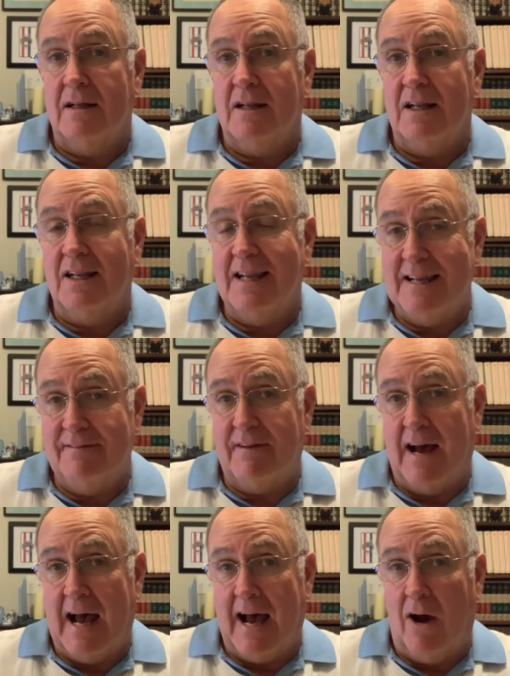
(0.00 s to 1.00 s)

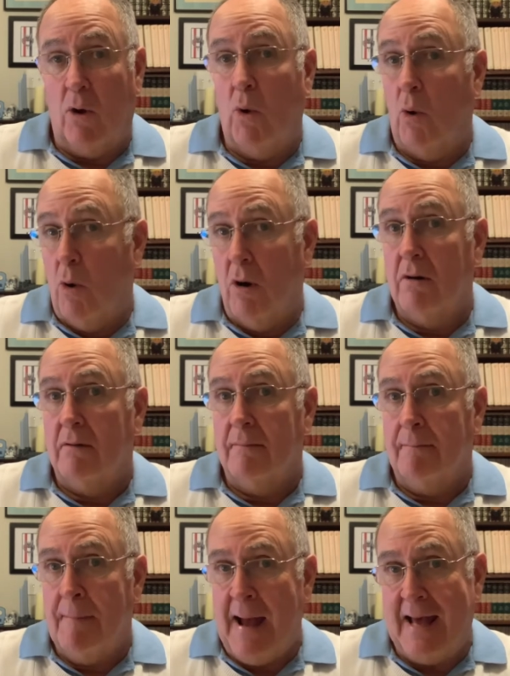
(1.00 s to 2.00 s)
Levi or
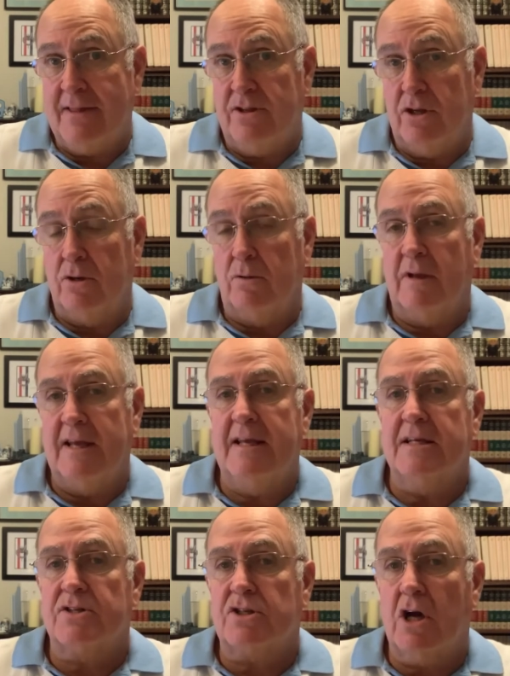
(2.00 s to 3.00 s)
Matthew. He
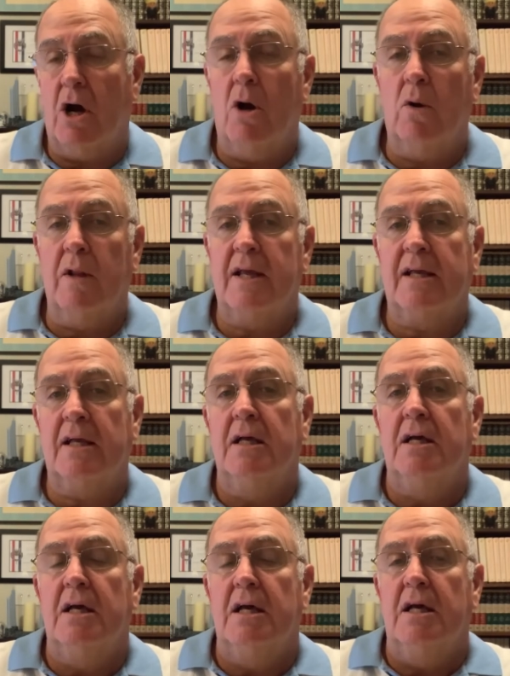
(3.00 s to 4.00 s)
is calling
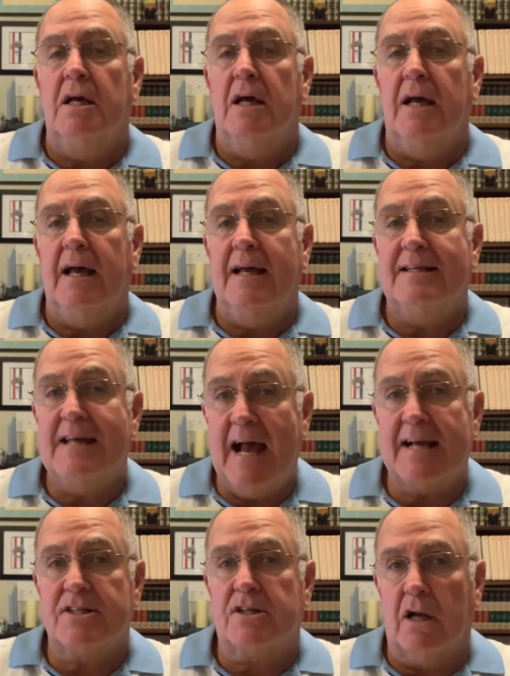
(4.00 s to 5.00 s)
a
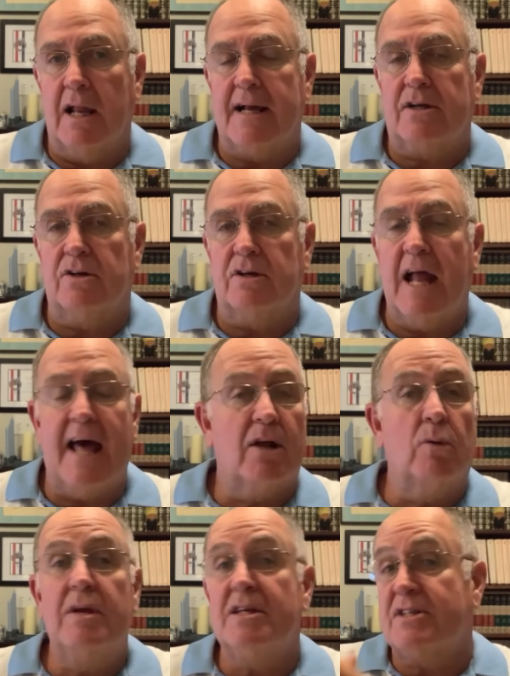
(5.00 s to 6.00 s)
tax collector. Not
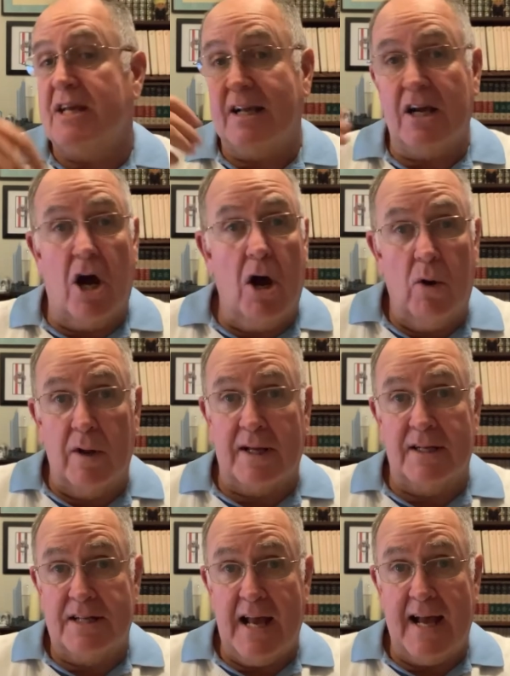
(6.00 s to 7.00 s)
only is he calling a
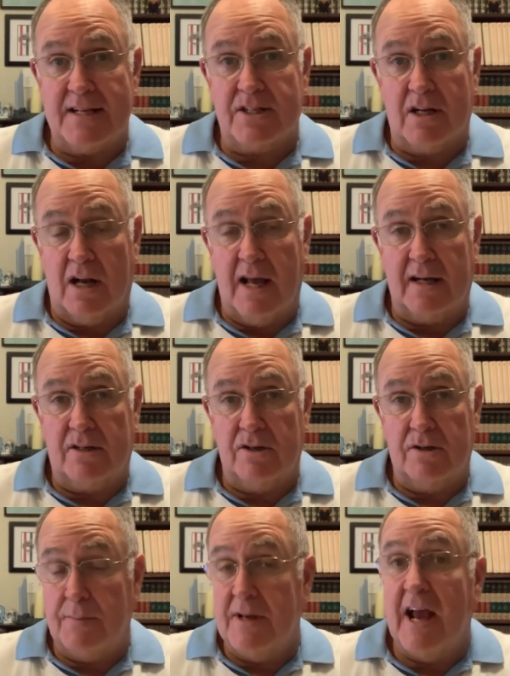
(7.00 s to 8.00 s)
tax collector
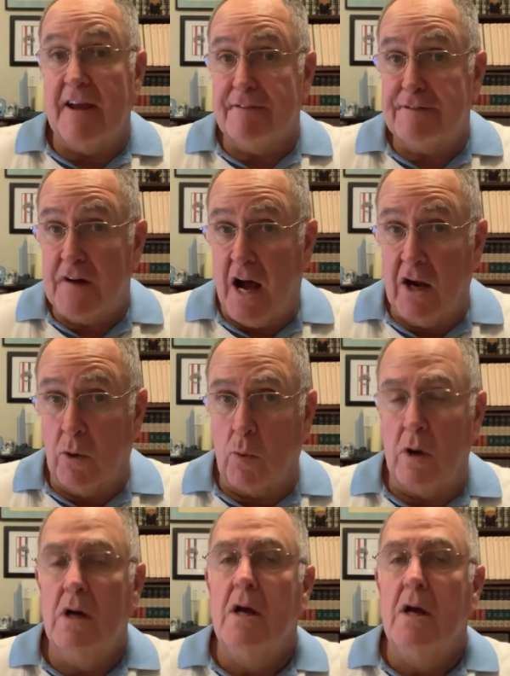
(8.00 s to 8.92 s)
to be a follower,